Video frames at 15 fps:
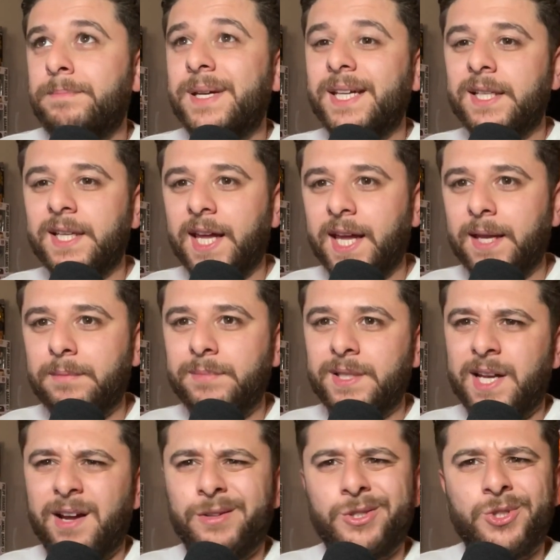Big name, but
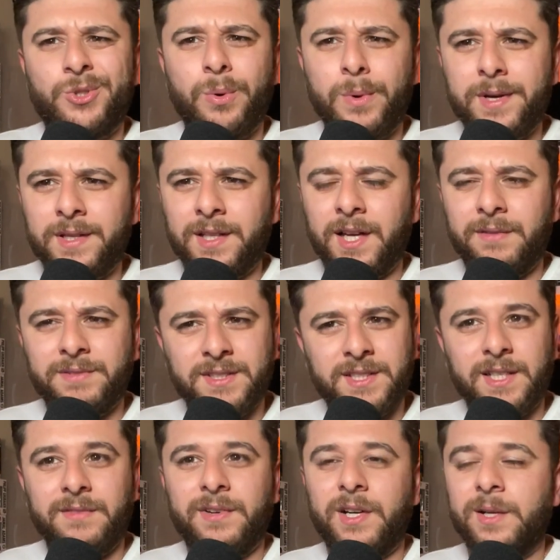now it's Jordan Love
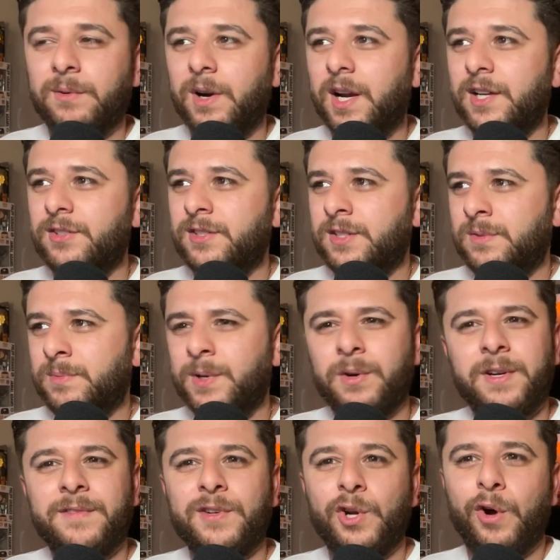instead of Aaron Rodgers. We
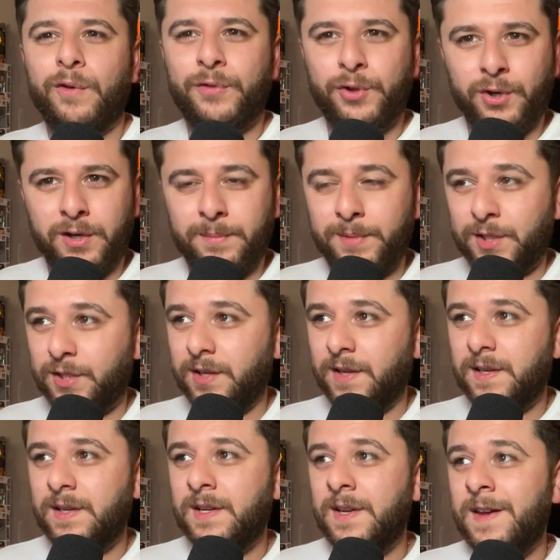don't even know if they're going to be
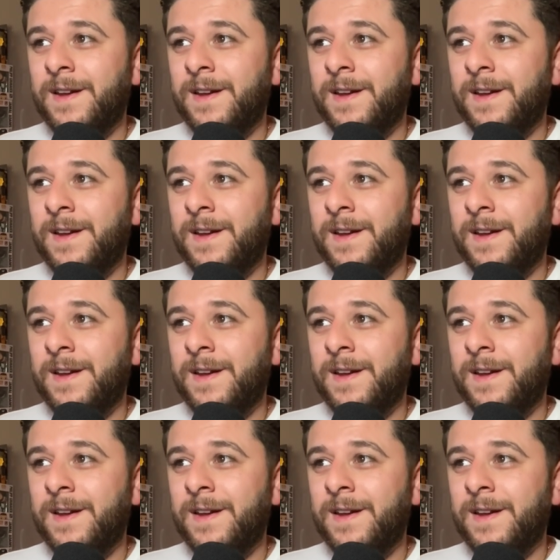good.